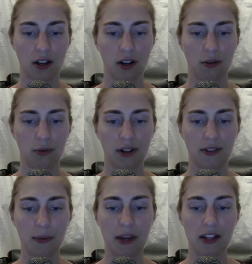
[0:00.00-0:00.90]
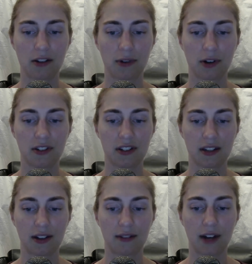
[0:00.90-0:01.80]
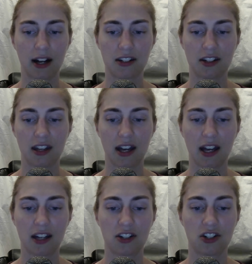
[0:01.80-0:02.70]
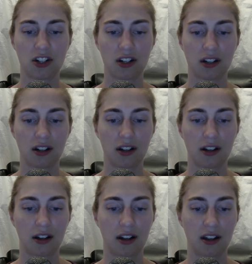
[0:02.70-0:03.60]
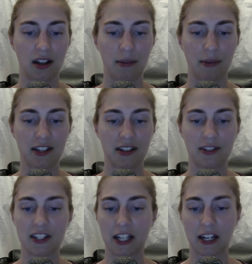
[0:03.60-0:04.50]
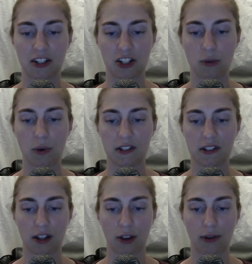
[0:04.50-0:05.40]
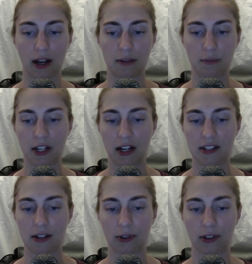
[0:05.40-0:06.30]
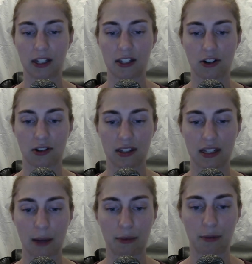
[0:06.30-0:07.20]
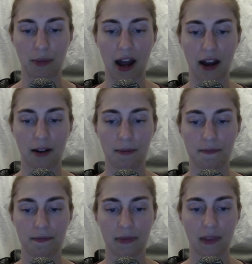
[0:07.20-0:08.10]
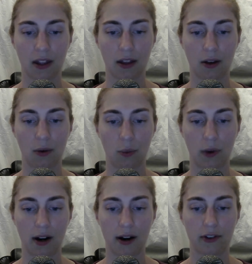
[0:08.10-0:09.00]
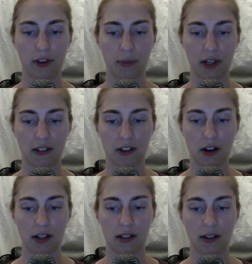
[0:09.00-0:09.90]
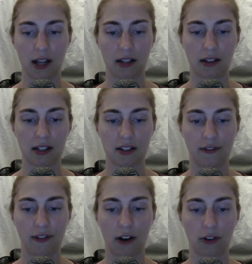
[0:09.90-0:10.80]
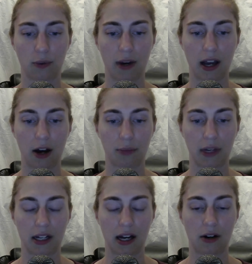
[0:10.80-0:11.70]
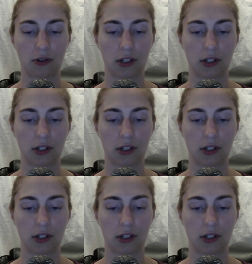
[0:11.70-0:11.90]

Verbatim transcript: One of them ate your roses and then ran into the hedge. He must have decided she wasn't a threat, because he released her and stepped back. Wherever the pig's gone, it likely it's found a way out by now.